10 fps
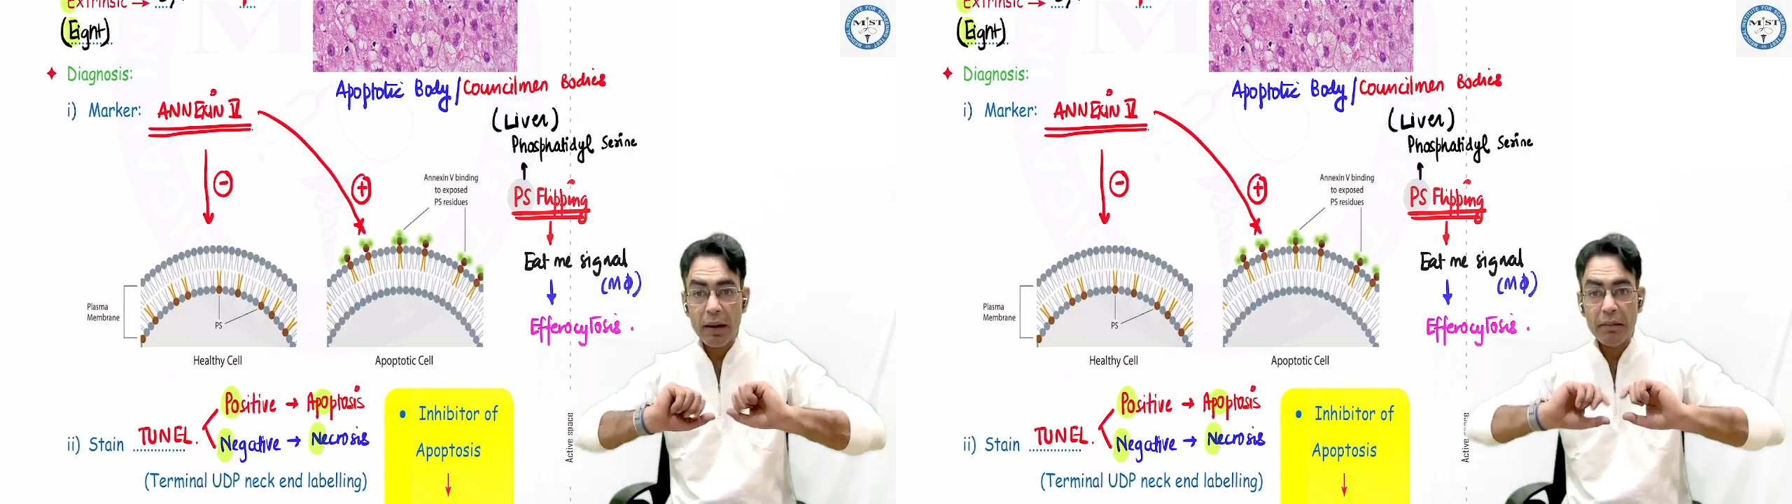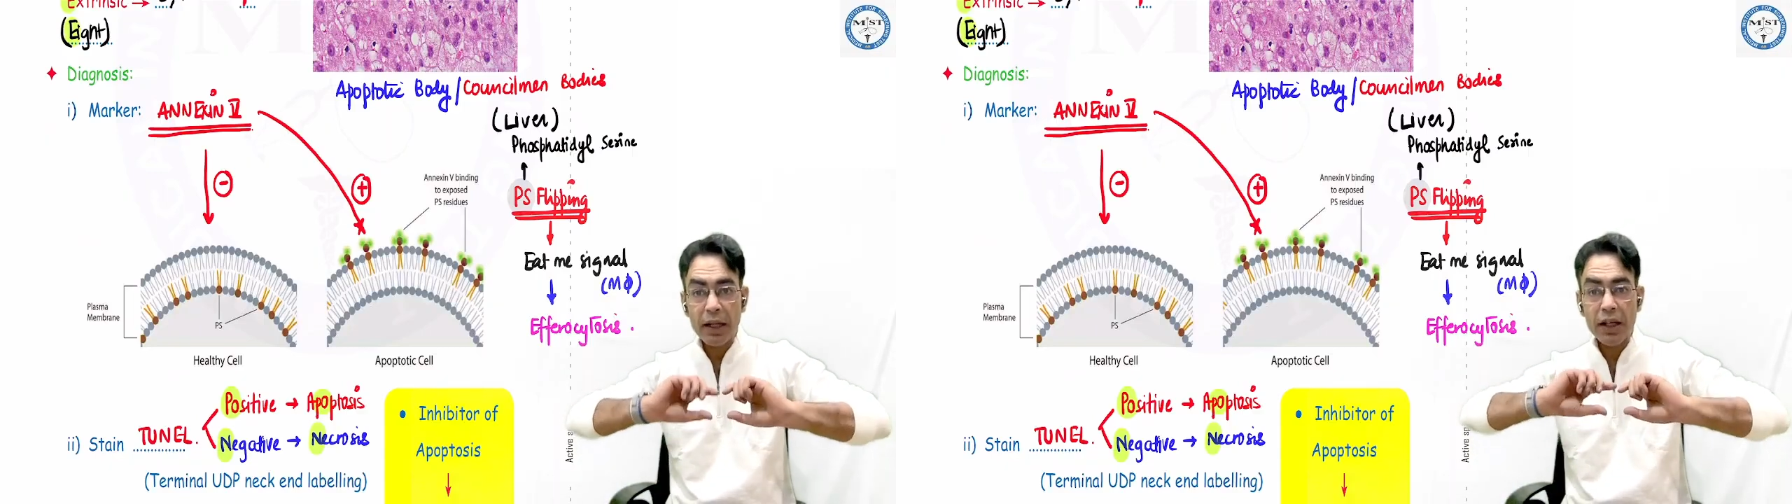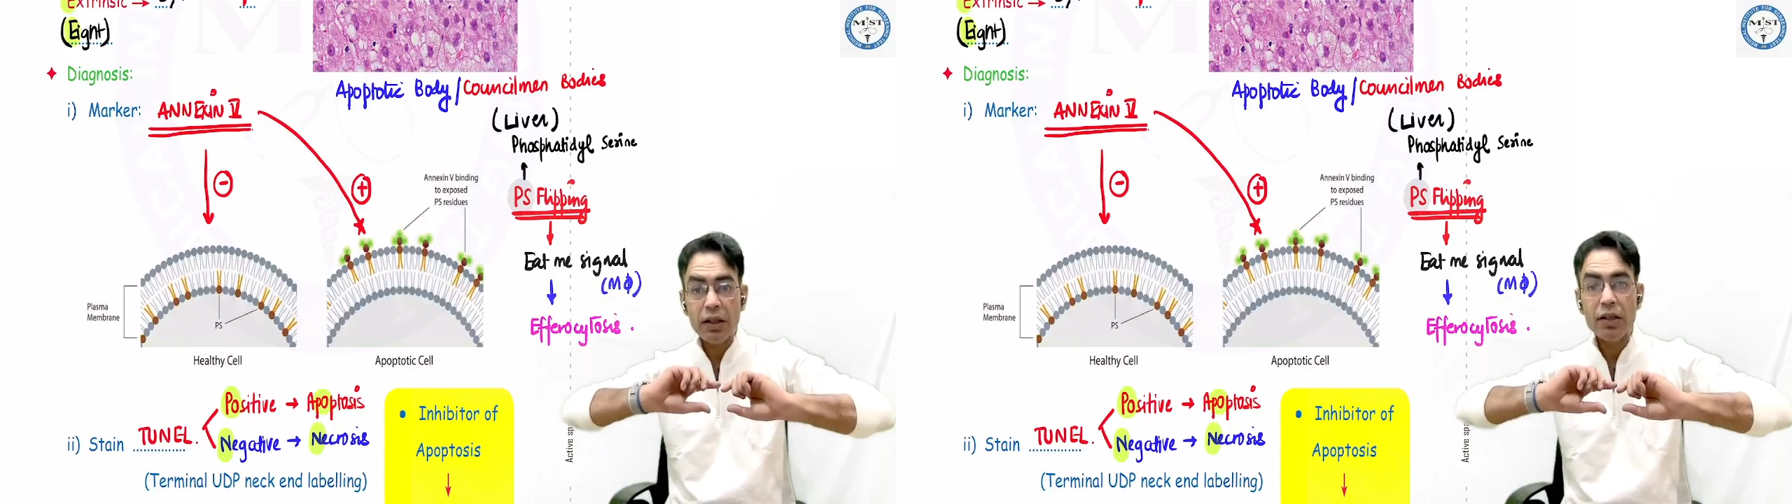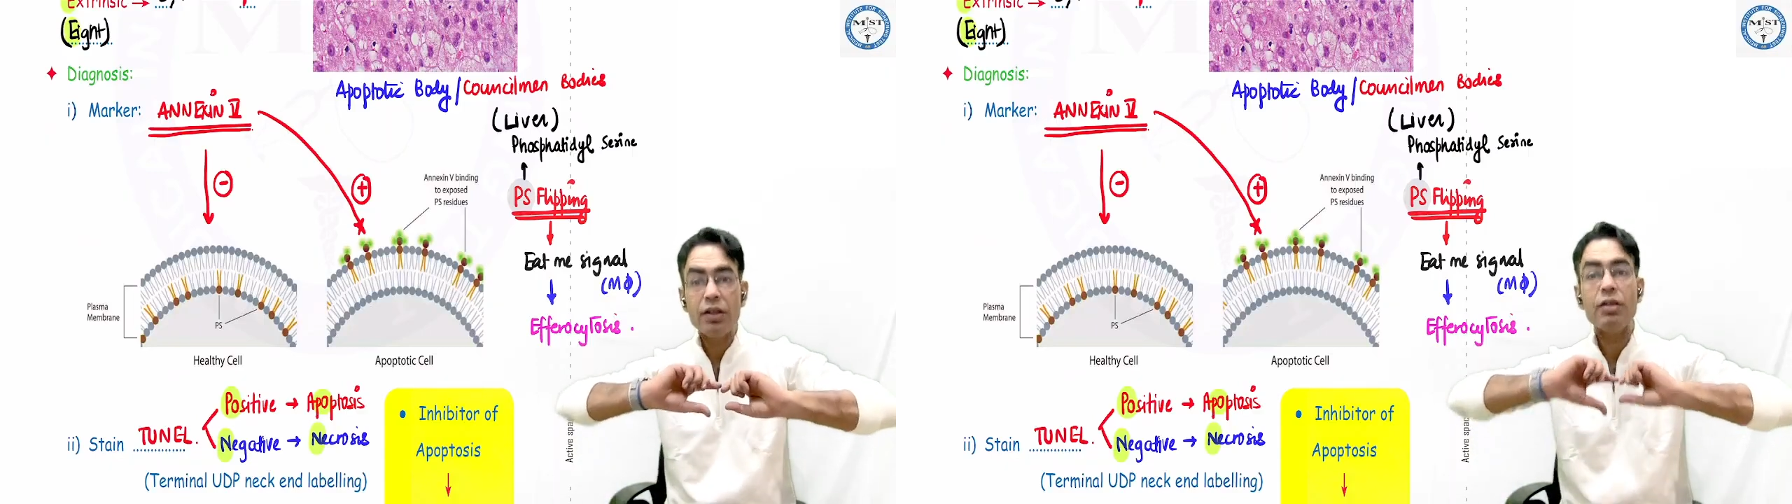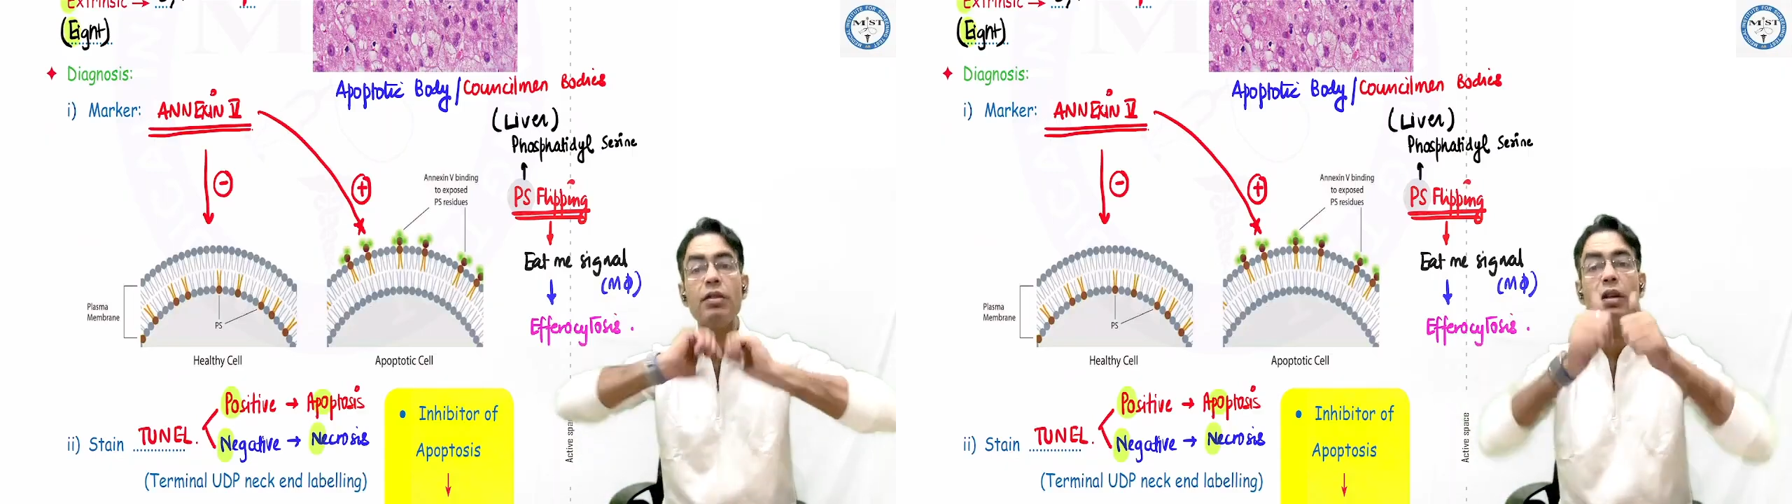membrane
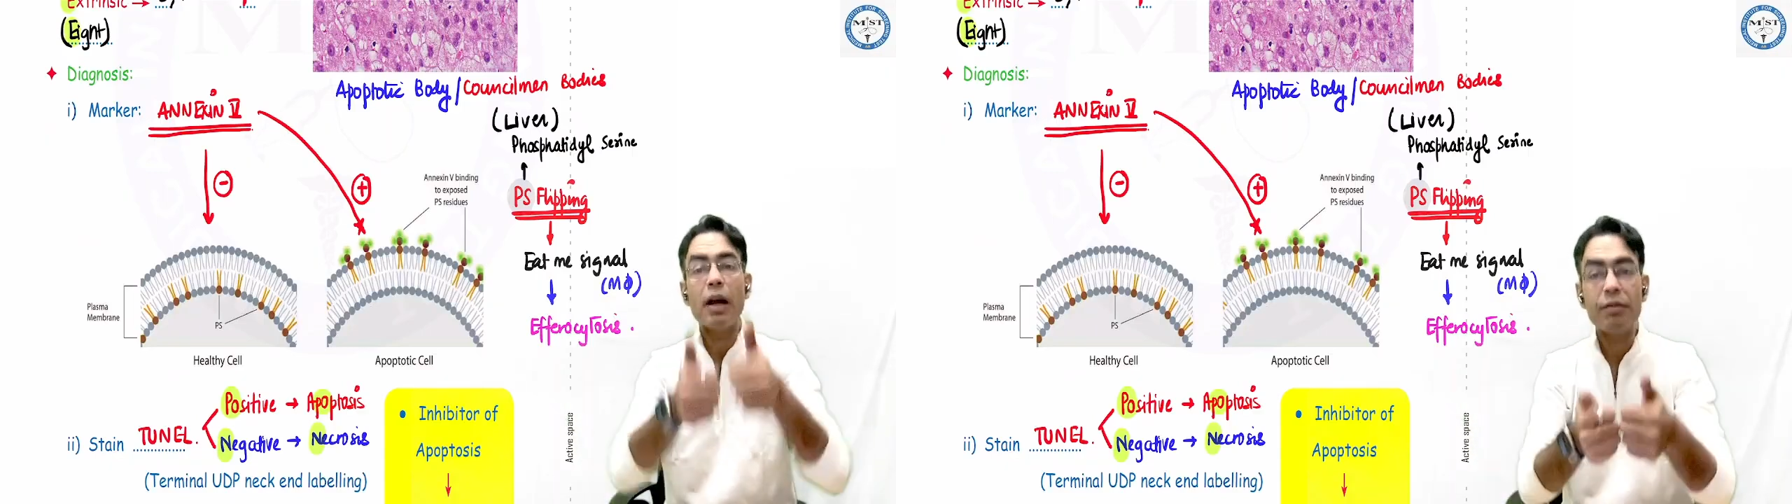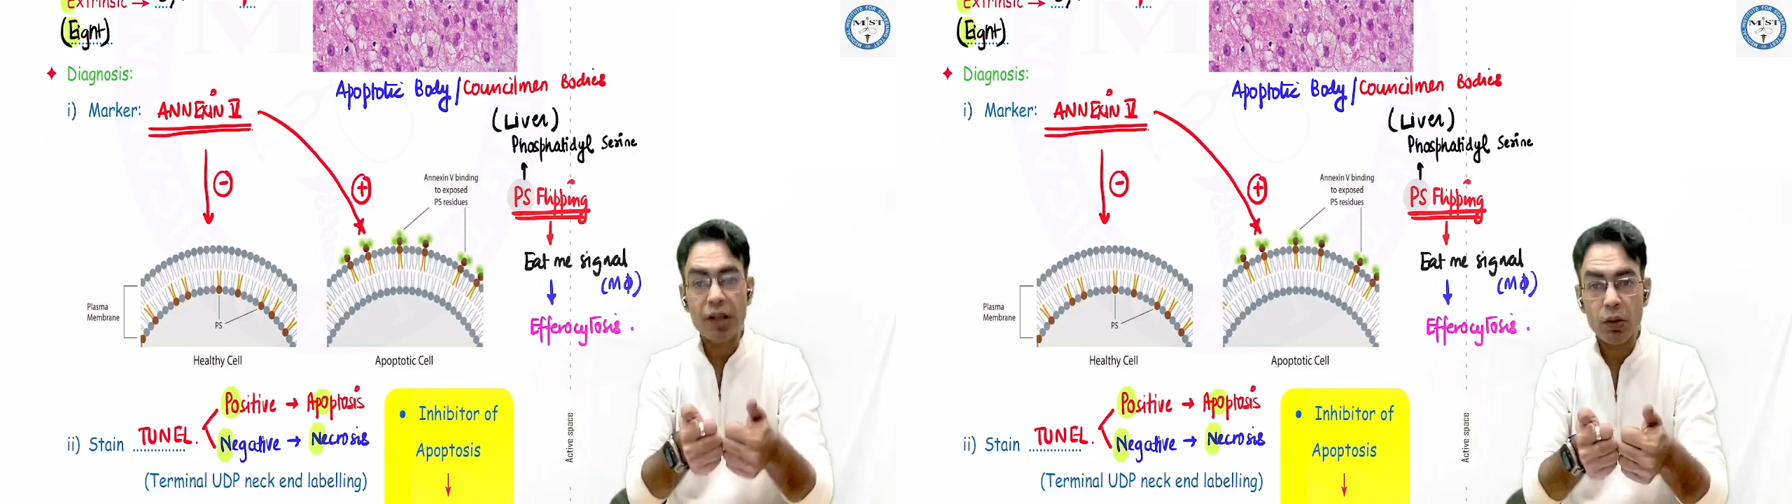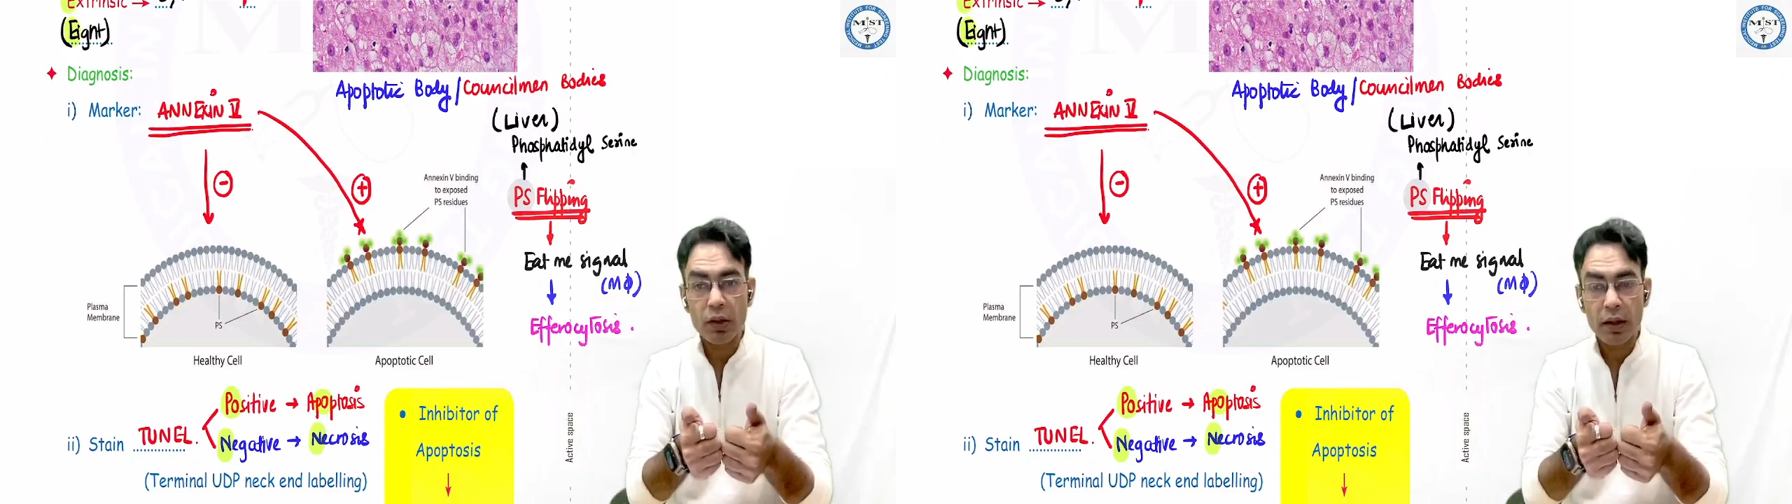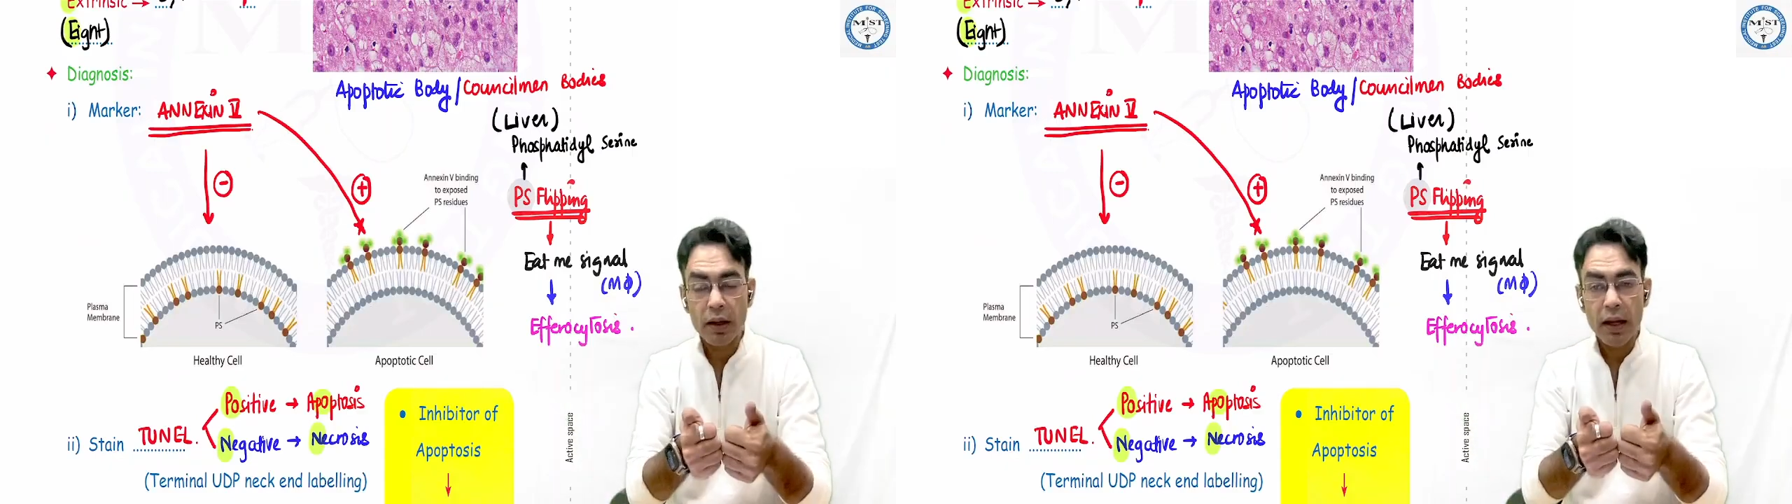comes out.